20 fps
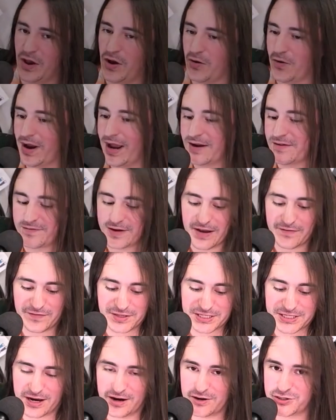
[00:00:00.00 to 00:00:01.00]
All right, if I
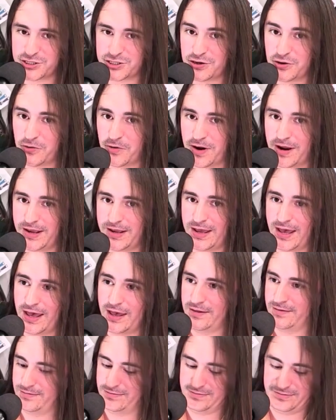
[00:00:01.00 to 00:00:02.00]
haven't scared you away
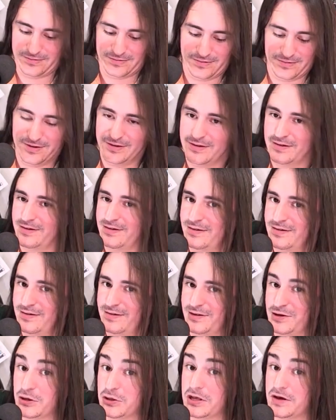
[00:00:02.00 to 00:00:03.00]
yet,
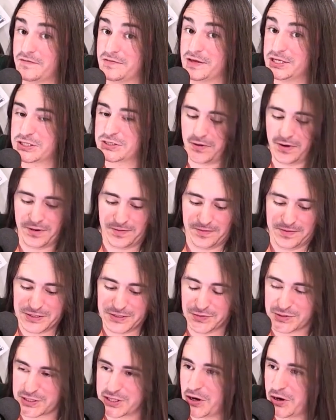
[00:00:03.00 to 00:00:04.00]
you'll love this one.
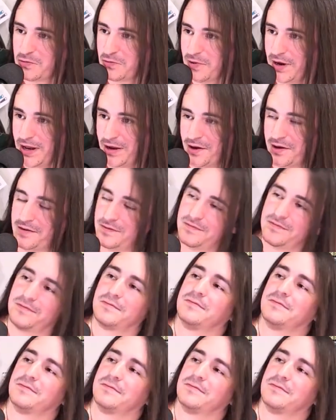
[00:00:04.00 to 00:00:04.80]
This one's called Waiting.